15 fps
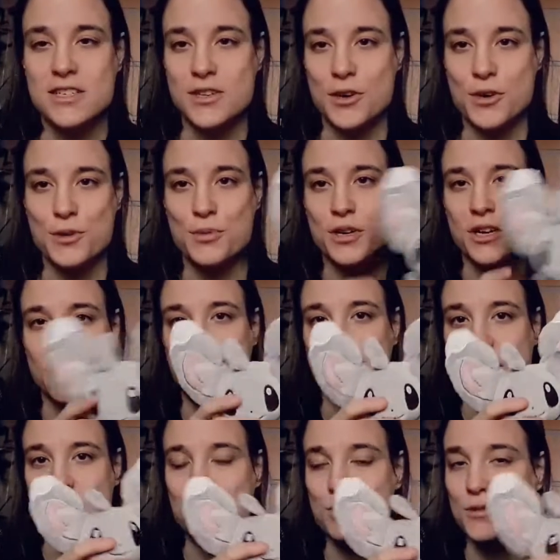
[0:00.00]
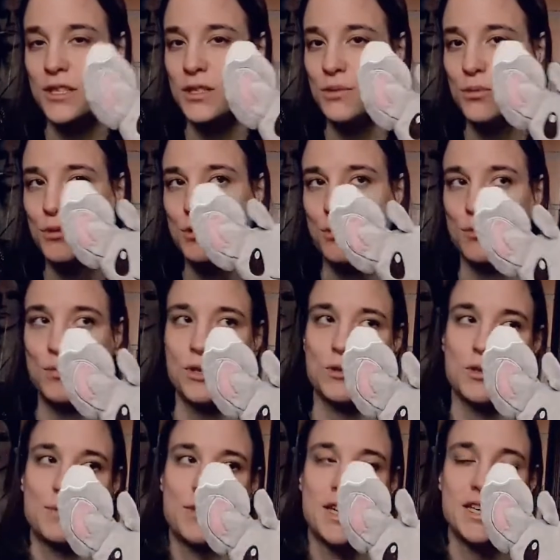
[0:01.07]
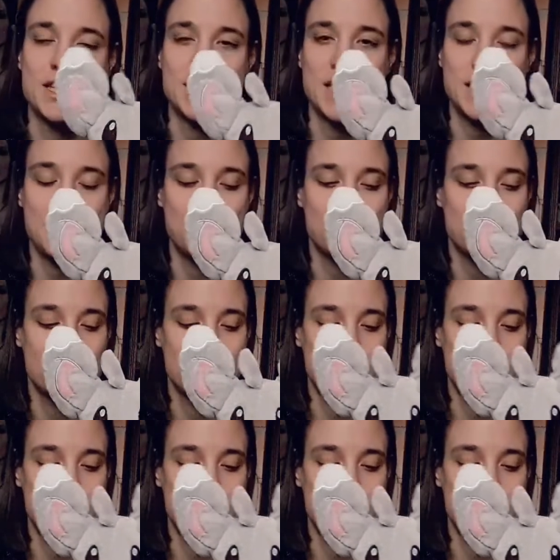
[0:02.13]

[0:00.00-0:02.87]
know what kind of animal this was when I was playing the game.